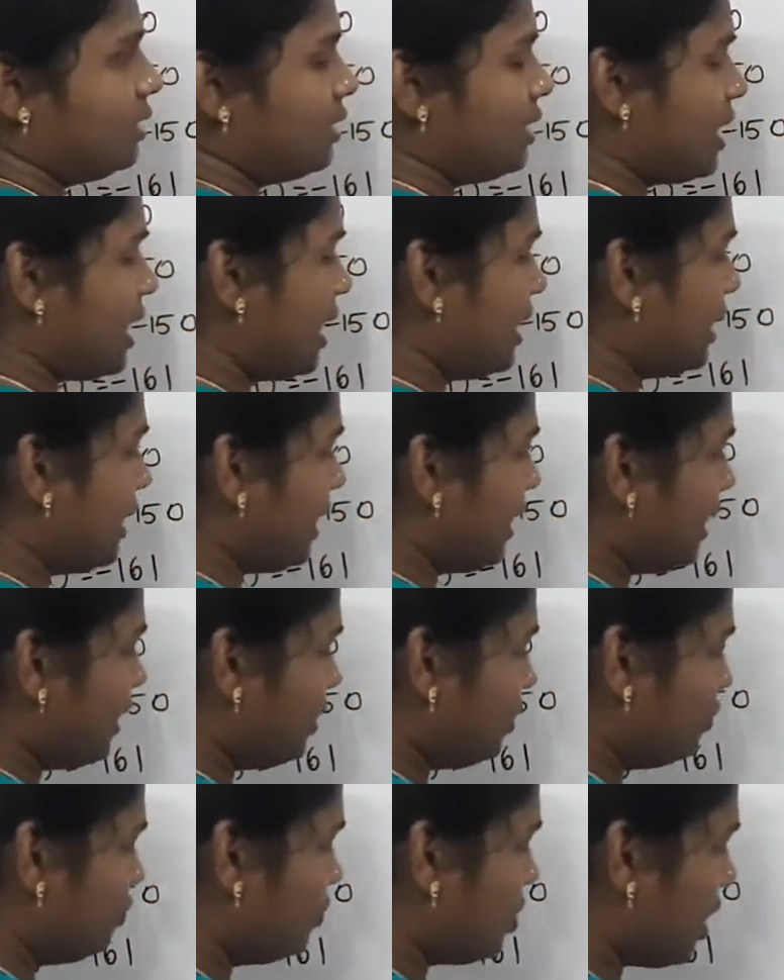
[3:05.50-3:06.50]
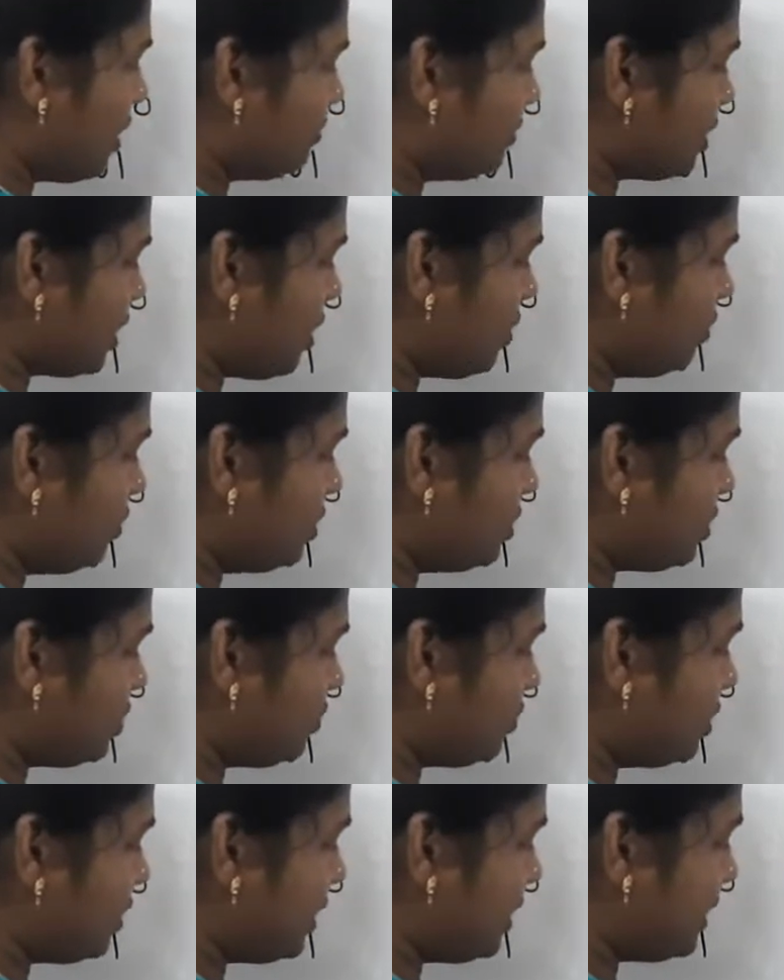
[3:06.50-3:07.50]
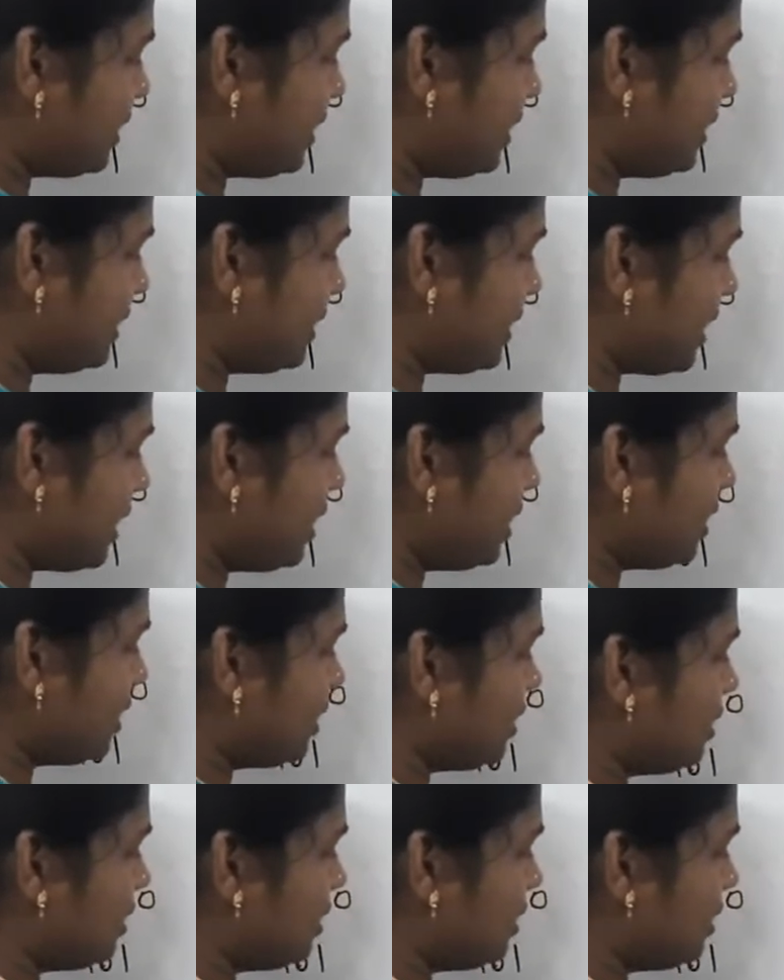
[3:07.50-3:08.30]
and again 2 comes out, so 3 6 are